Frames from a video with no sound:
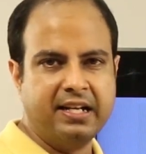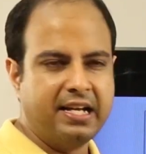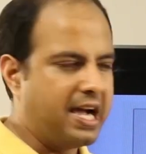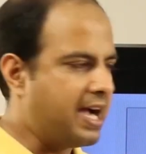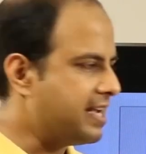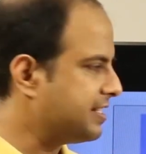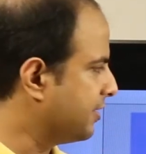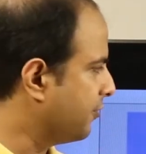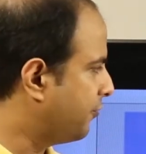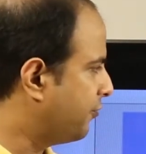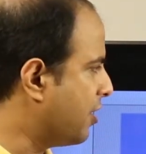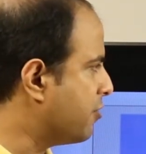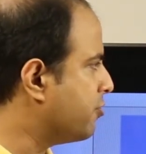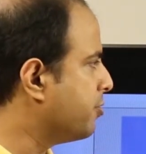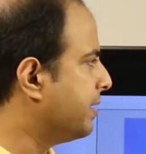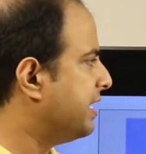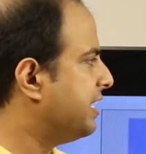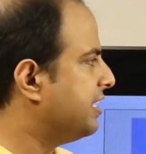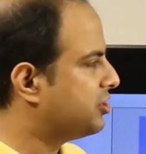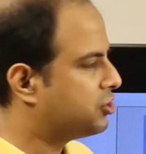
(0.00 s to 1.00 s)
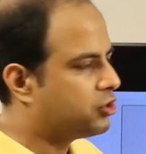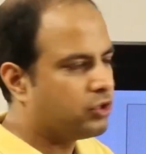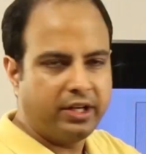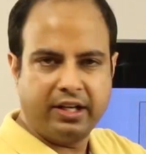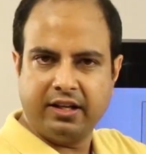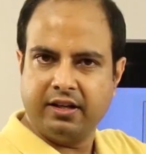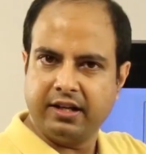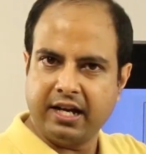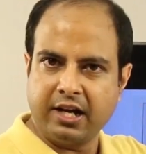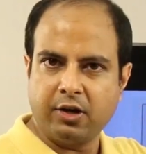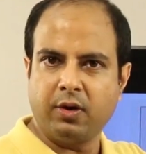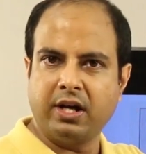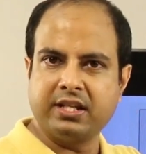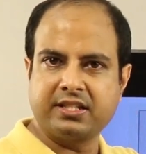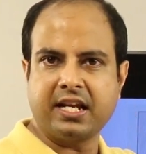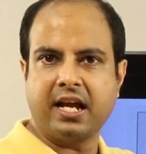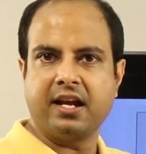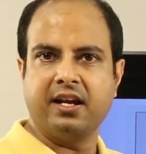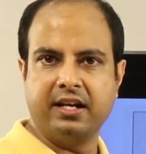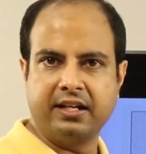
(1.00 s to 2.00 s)
as if everybody is doing
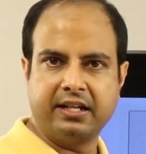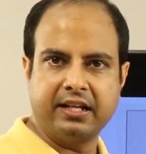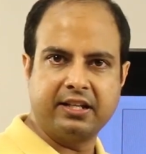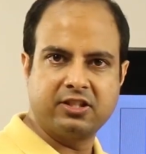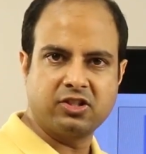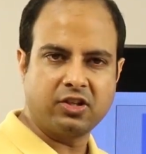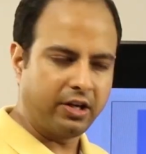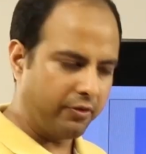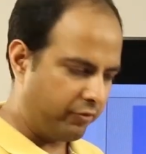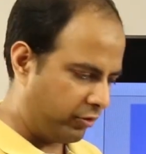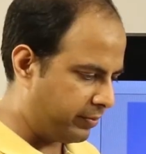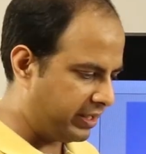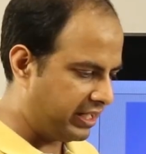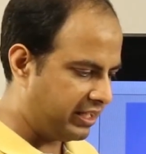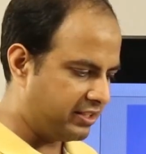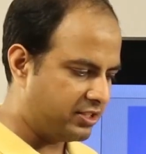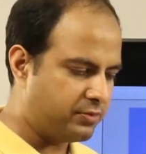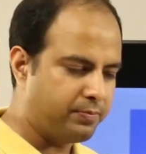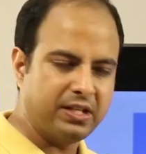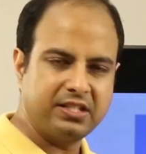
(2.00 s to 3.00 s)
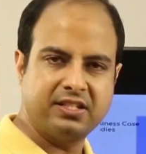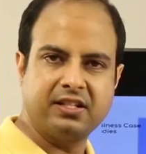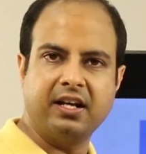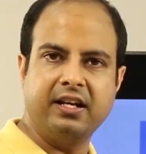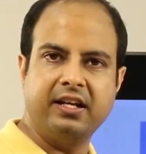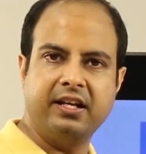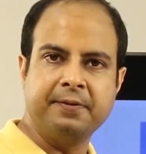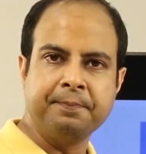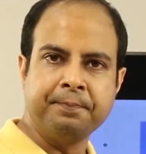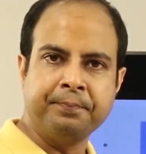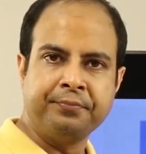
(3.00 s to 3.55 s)
advanced analytics or everybody is basically